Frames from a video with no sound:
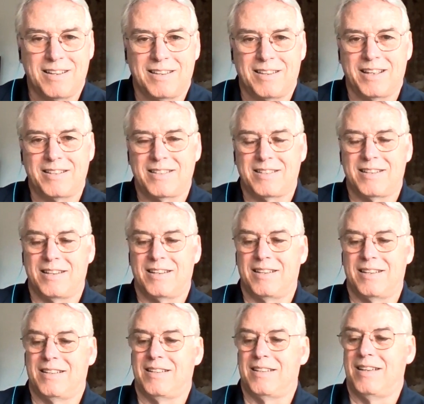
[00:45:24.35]
That's
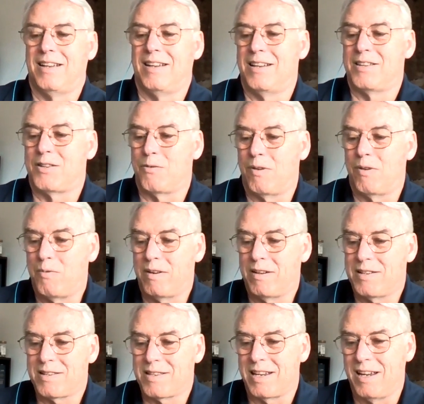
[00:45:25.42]
so when one
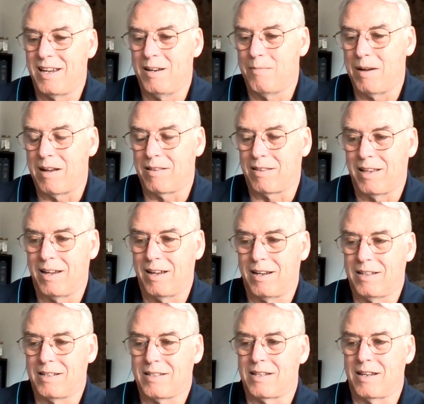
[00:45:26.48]
is thinking about that,
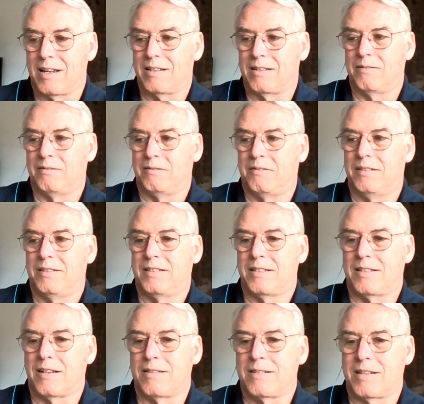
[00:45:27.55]
it's like one
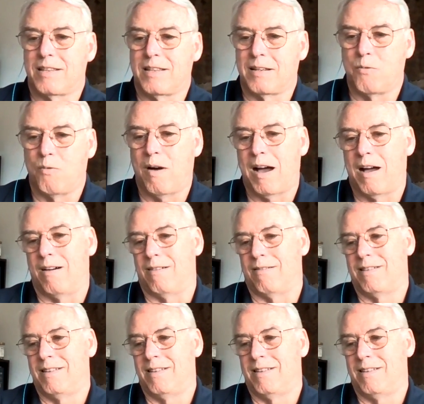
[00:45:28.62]
starts to think, wow,